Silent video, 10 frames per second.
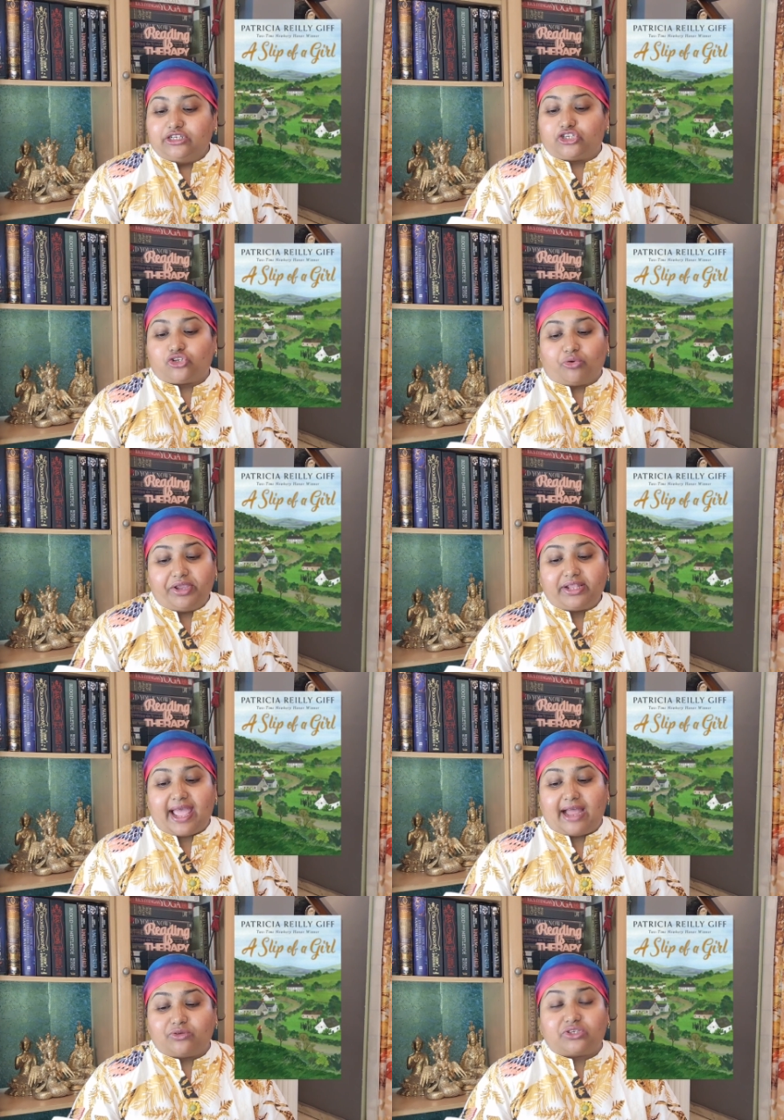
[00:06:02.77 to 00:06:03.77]
destroying
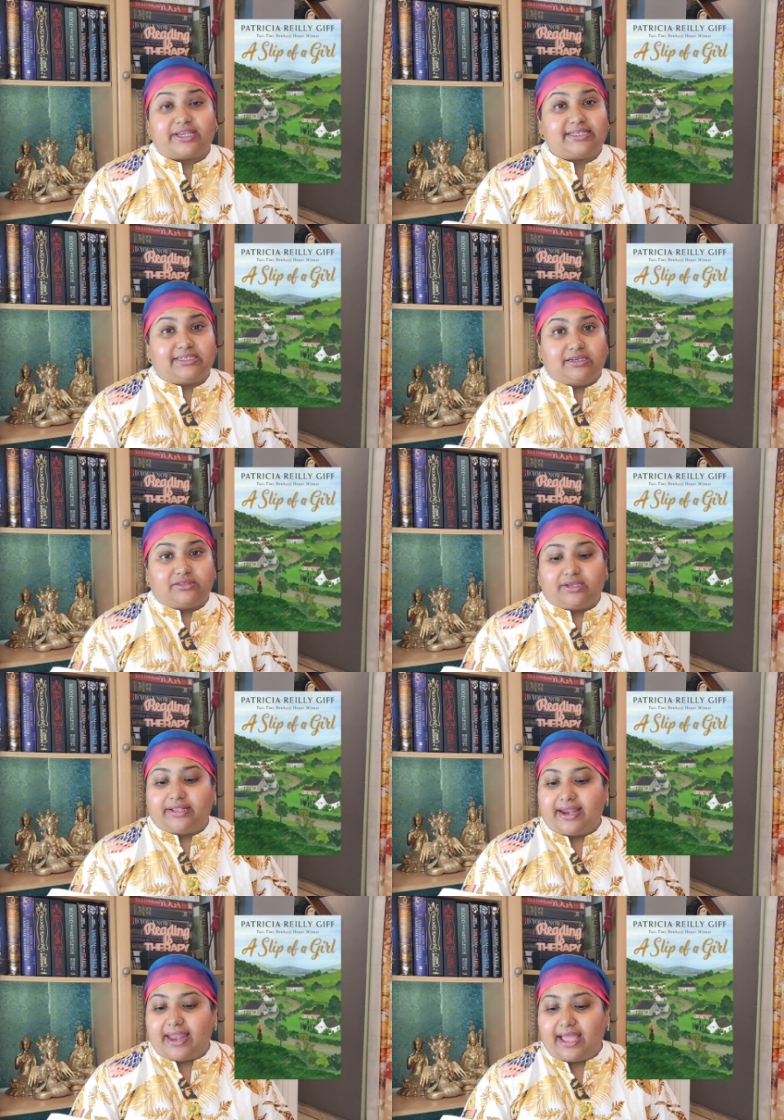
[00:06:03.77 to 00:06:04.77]
their houses and seizing
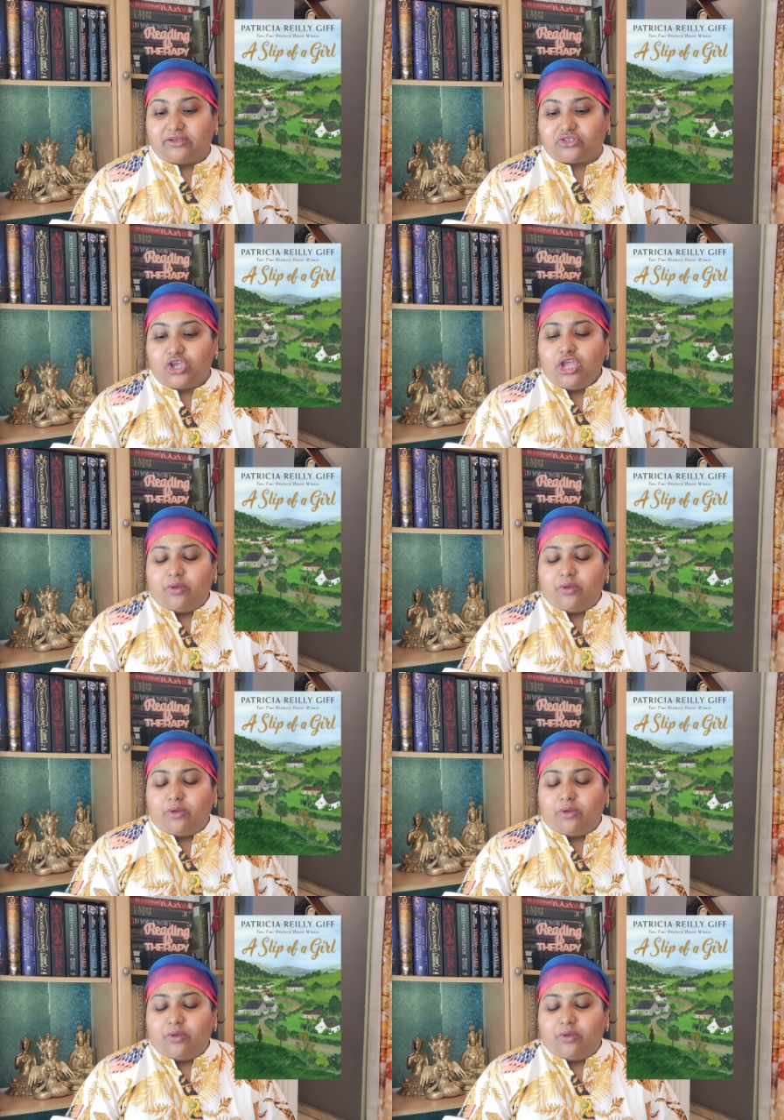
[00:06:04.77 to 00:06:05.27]
their lands.